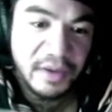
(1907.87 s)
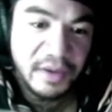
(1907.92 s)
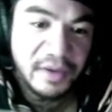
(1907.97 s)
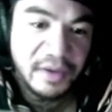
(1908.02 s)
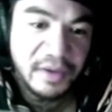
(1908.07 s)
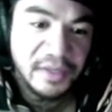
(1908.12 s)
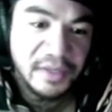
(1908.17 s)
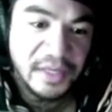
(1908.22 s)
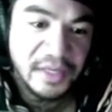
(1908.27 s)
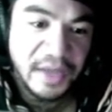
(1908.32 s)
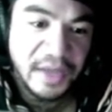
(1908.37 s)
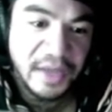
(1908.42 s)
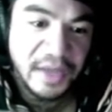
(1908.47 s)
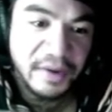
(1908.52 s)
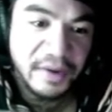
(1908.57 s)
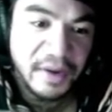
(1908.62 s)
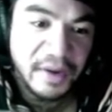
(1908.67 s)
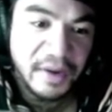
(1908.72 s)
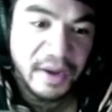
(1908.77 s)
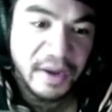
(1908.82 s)
says
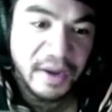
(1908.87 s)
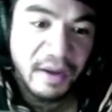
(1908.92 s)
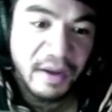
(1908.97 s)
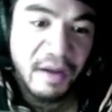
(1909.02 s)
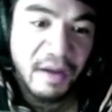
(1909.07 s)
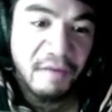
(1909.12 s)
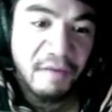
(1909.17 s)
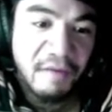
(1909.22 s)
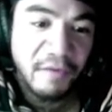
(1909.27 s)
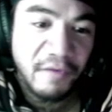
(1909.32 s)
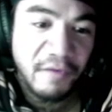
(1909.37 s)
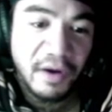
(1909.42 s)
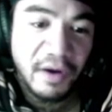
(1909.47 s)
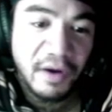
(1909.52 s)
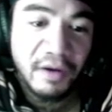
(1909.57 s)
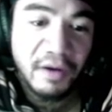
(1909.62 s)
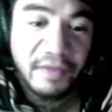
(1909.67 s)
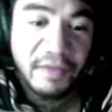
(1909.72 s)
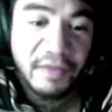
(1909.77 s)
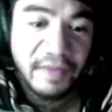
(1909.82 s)
Adonai, for
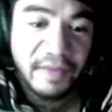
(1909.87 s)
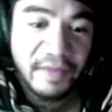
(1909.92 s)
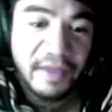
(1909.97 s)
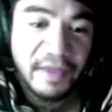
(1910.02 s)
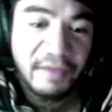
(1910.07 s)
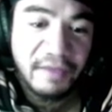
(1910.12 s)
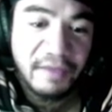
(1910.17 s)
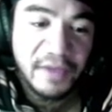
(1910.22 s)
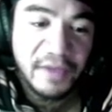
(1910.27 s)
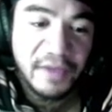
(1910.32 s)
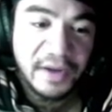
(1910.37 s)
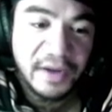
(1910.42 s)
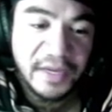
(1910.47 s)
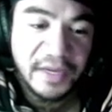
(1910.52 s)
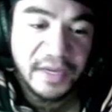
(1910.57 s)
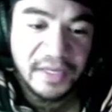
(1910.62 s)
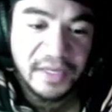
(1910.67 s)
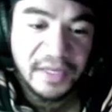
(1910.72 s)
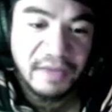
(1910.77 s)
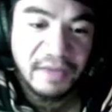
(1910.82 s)
all that they have done. Yes,
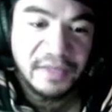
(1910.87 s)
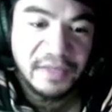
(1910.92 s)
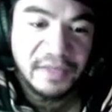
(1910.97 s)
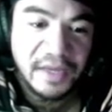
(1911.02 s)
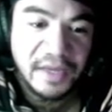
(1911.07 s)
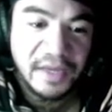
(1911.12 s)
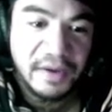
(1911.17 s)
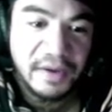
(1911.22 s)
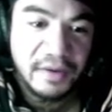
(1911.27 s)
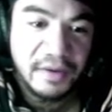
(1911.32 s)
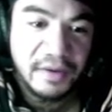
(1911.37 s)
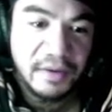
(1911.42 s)
they've sinned,